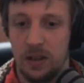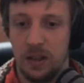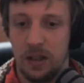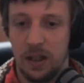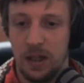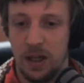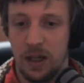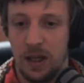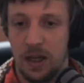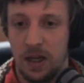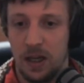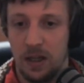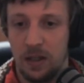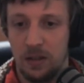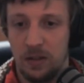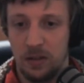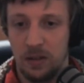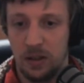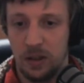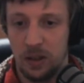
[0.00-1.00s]
are,
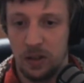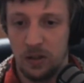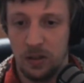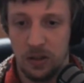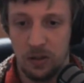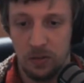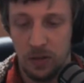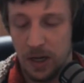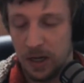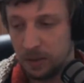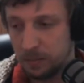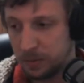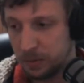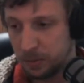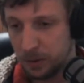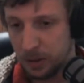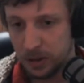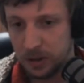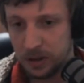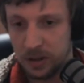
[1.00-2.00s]
in random
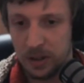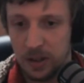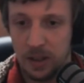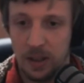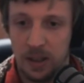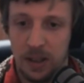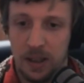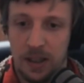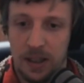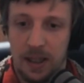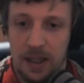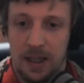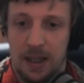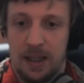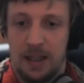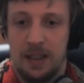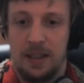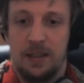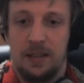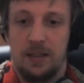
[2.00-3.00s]
spots,
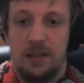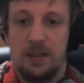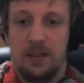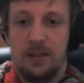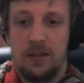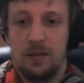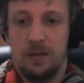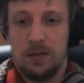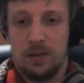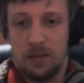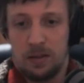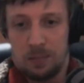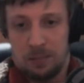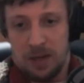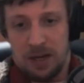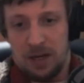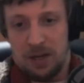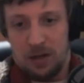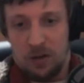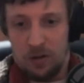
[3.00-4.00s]
and
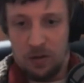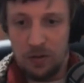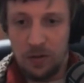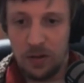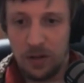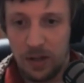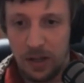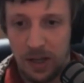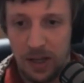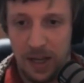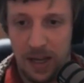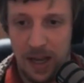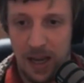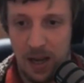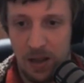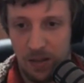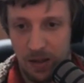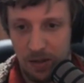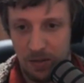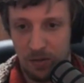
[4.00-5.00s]
depending on
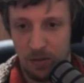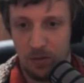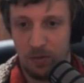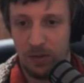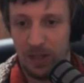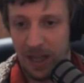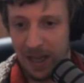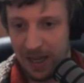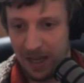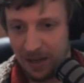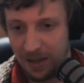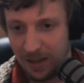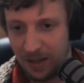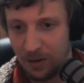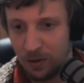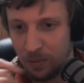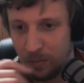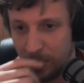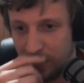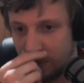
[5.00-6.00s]
how they sort of land, they
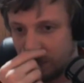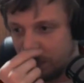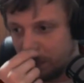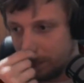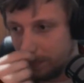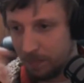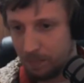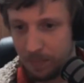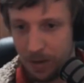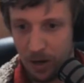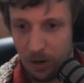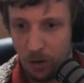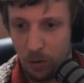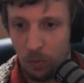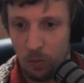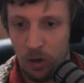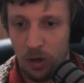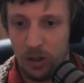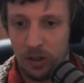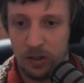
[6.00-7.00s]
could be better or
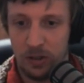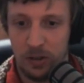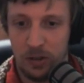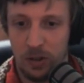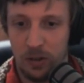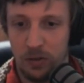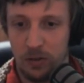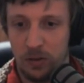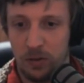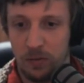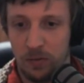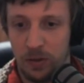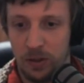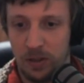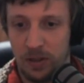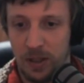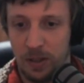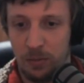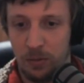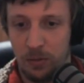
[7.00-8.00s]
worse, So for
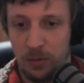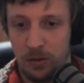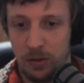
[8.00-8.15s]
example, you